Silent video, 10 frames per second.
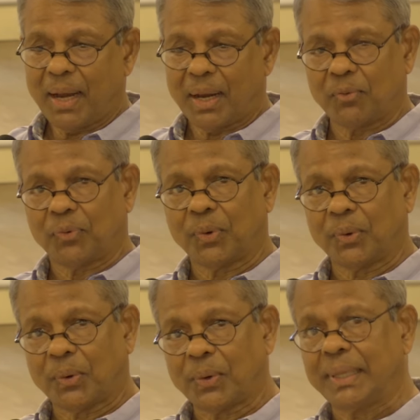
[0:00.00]
Now, for
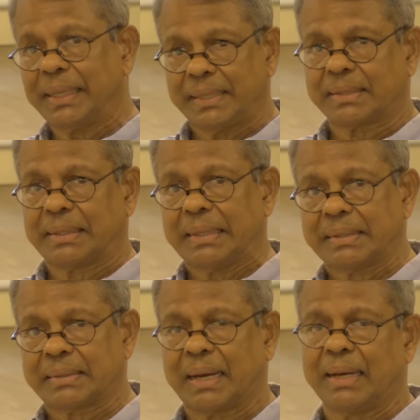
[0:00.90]
all these
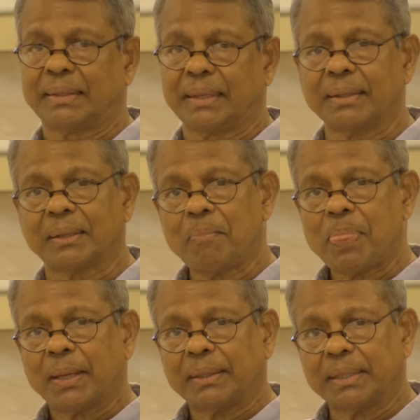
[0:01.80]
things, I think
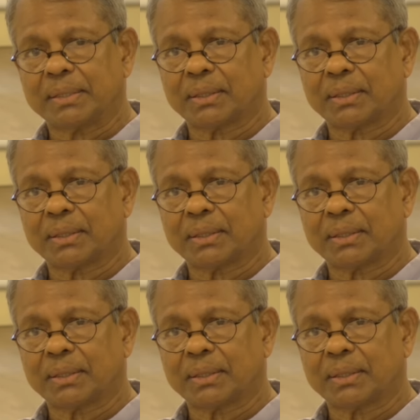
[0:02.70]
these